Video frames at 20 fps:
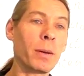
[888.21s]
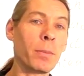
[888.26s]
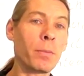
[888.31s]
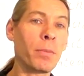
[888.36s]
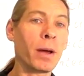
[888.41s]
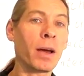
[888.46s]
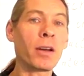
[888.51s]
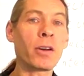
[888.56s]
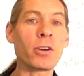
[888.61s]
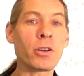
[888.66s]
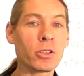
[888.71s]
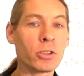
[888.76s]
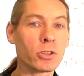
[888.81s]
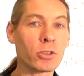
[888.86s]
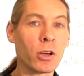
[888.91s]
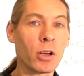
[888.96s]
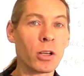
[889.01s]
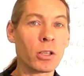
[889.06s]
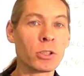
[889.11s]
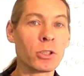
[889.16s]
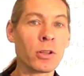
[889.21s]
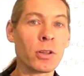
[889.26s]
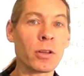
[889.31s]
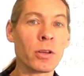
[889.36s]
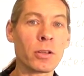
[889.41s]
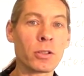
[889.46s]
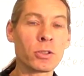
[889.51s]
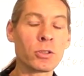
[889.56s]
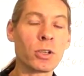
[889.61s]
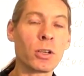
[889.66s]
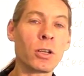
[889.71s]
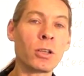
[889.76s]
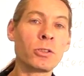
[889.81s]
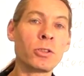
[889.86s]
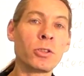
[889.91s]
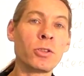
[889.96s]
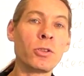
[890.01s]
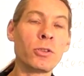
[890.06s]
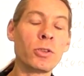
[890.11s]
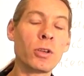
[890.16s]
better astrologer than an
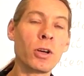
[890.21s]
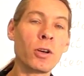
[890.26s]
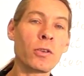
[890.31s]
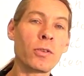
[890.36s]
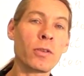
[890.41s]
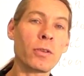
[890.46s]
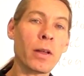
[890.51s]
astrologer who knows